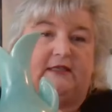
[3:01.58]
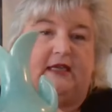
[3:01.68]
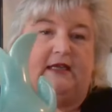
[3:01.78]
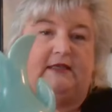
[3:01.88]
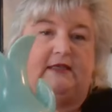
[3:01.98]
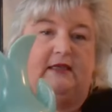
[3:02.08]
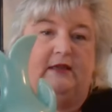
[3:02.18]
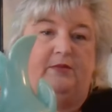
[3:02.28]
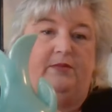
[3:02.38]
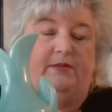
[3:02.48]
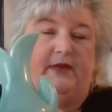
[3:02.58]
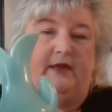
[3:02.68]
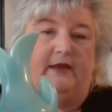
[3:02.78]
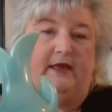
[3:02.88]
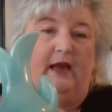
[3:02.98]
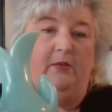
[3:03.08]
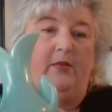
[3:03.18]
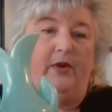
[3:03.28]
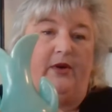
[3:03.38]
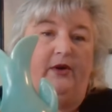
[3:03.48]
that says the
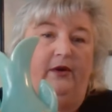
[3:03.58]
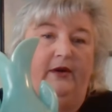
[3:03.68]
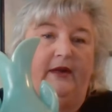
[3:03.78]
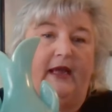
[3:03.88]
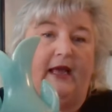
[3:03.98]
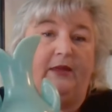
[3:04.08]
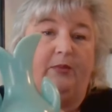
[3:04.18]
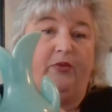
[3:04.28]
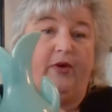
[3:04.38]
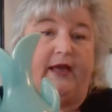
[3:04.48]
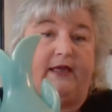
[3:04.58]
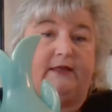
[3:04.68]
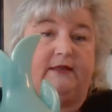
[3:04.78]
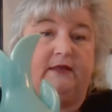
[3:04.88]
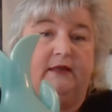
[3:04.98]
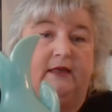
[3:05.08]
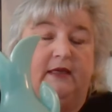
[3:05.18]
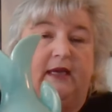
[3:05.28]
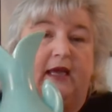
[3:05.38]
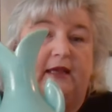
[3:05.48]
number and the price,
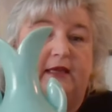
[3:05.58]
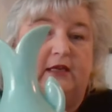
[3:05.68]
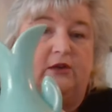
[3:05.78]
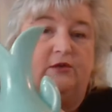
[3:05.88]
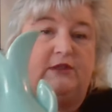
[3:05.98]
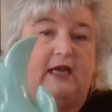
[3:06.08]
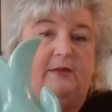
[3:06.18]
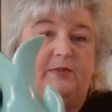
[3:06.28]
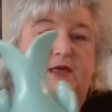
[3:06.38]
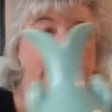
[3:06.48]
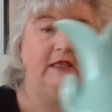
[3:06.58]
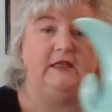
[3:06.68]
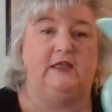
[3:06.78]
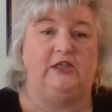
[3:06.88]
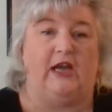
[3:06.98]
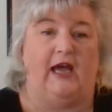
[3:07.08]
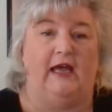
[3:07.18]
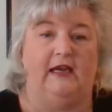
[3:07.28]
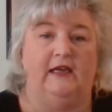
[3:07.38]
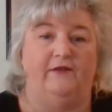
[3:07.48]
and then you type it into the
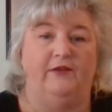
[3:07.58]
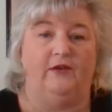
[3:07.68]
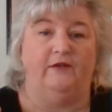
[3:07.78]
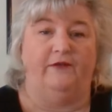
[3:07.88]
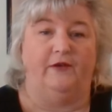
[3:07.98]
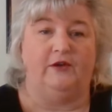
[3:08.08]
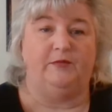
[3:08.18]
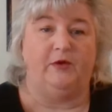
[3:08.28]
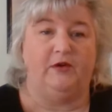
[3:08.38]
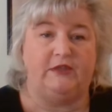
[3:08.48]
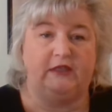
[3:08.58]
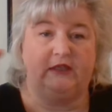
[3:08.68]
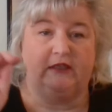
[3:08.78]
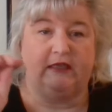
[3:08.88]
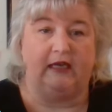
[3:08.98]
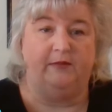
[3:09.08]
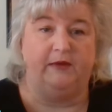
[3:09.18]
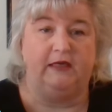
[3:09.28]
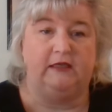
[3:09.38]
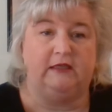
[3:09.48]
chat. And if you're the first person to type
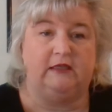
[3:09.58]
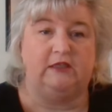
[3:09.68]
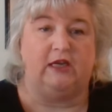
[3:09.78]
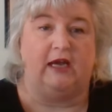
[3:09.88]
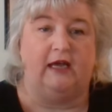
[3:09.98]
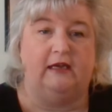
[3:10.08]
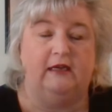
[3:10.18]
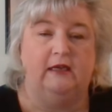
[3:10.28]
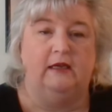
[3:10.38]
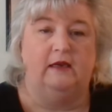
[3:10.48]
it into the chat